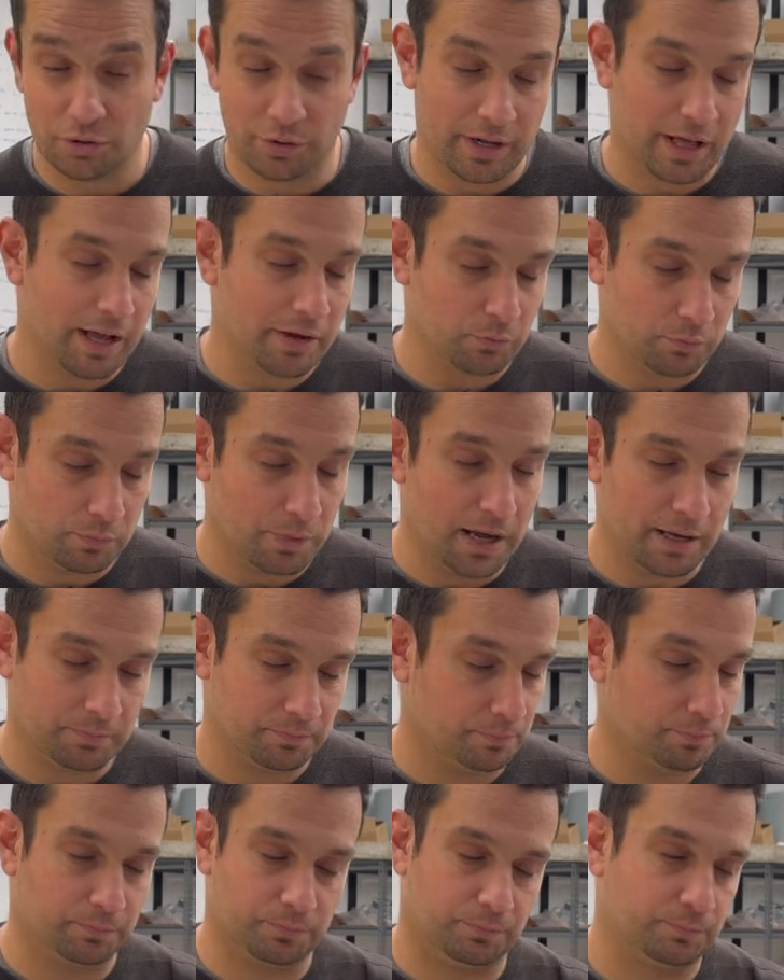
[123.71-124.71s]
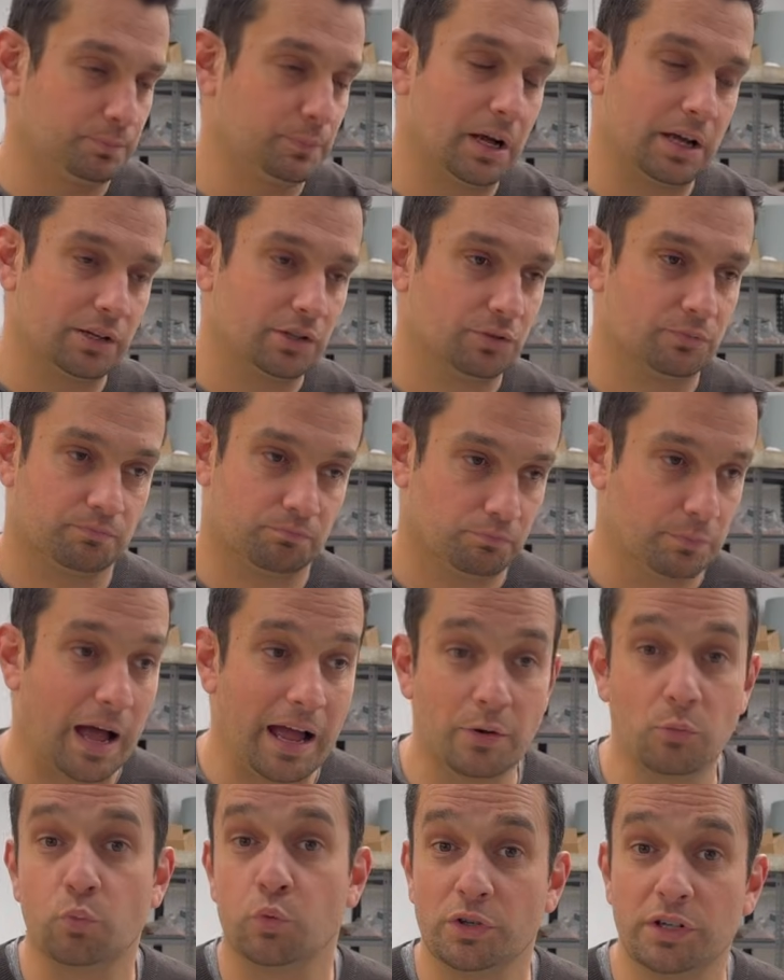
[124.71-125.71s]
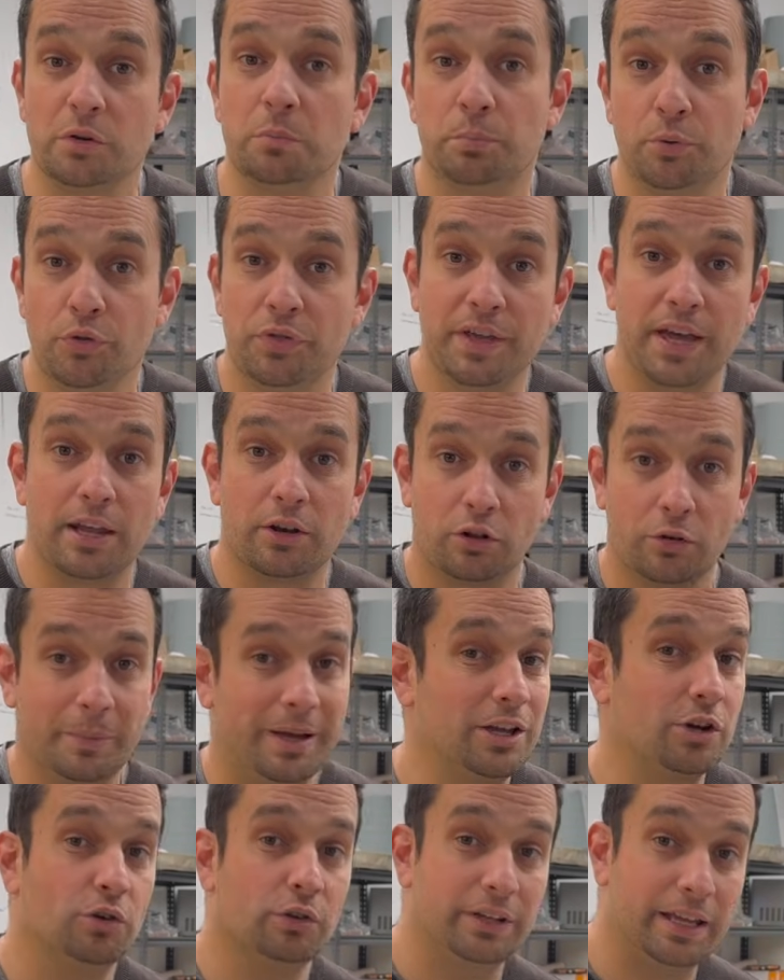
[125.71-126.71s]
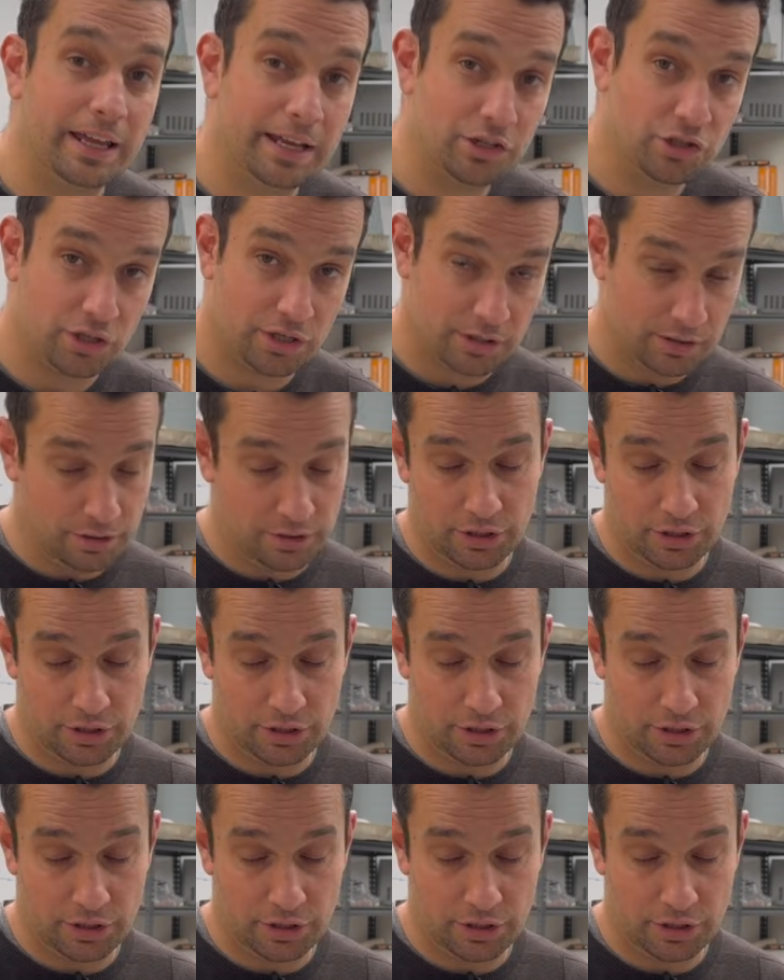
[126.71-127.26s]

or I wouldn't put that on my own engine.